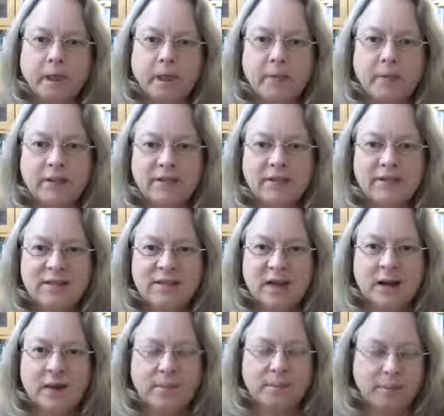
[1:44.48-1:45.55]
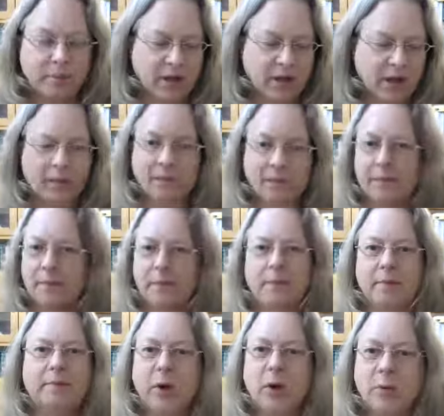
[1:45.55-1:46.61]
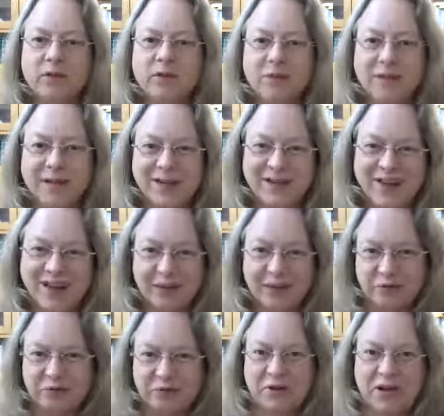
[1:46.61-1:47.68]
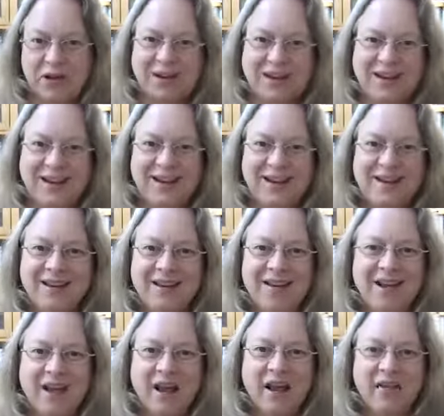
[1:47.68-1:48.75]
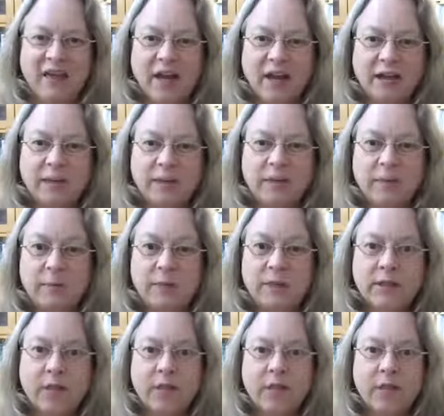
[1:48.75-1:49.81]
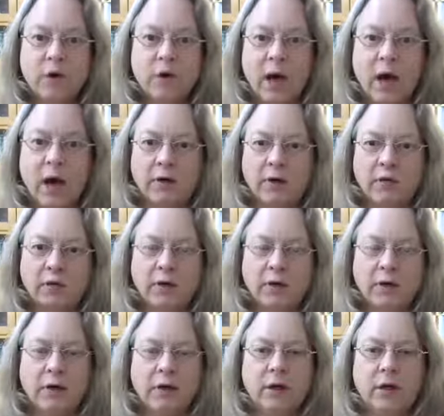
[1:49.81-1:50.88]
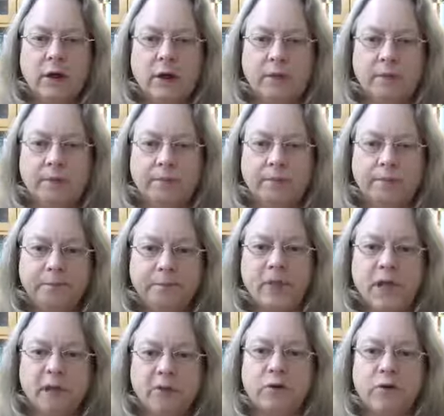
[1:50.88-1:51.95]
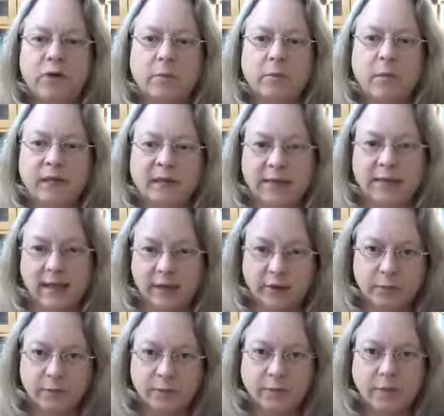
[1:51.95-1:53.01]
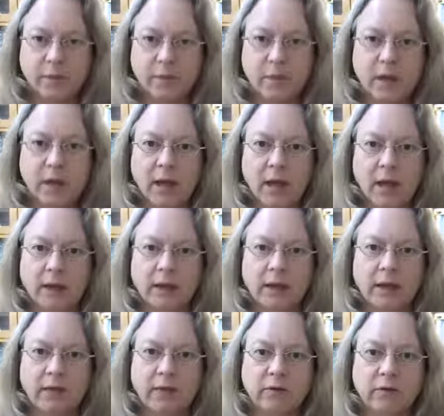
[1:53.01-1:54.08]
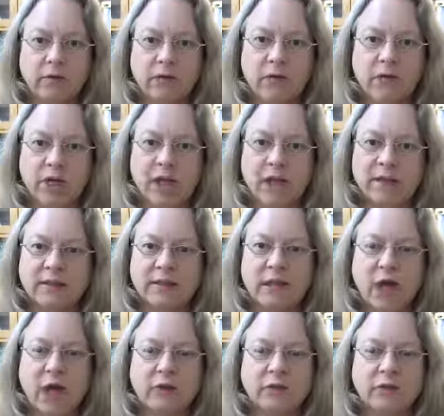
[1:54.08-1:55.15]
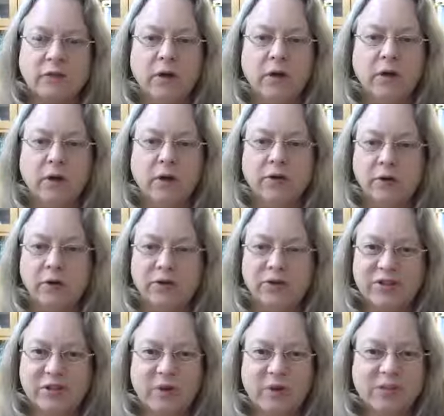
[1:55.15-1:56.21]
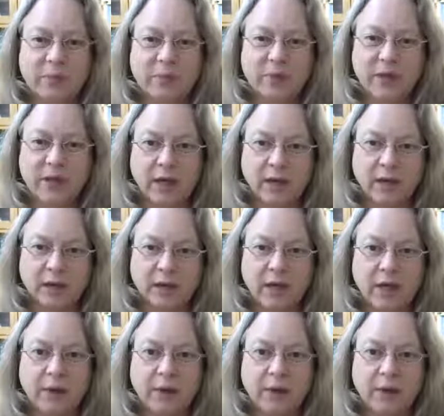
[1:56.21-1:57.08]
But this is almost meditative technique that can simply take you out of a certain mindset and give you the chance of focusing on something else.